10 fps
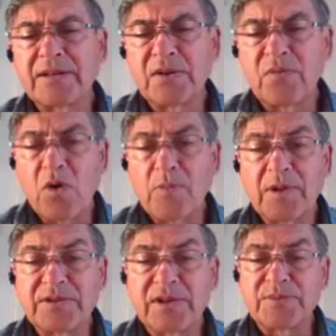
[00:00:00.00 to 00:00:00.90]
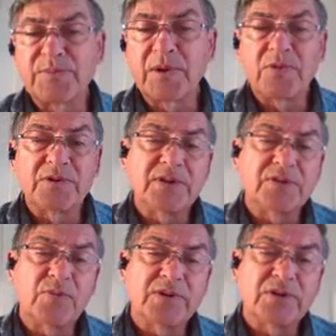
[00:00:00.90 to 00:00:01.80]
as the formal assessment, which
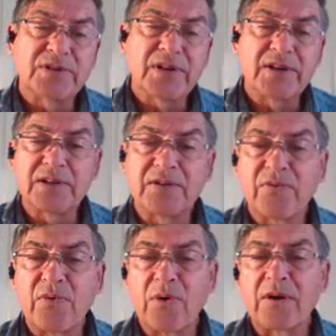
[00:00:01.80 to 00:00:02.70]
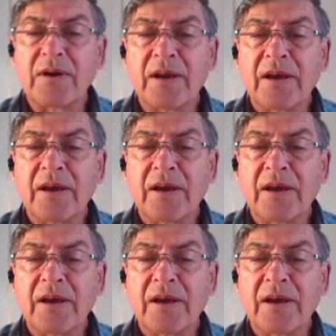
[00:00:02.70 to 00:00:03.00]
is what you're studying for